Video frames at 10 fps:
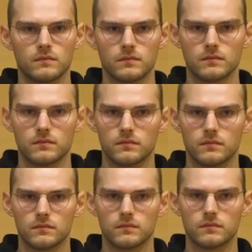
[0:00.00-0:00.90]

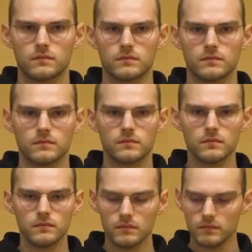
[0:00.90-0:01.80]

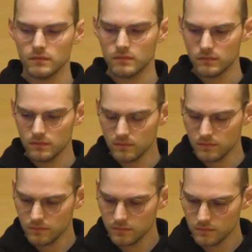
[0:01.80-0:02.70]

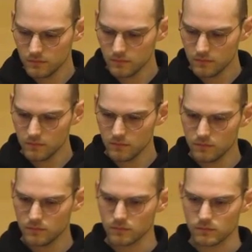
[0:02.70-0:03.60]

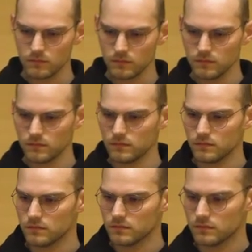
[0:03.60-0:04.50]

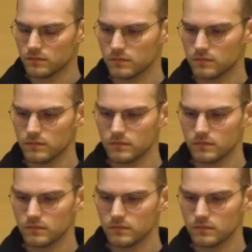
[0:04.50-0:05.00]
(silent)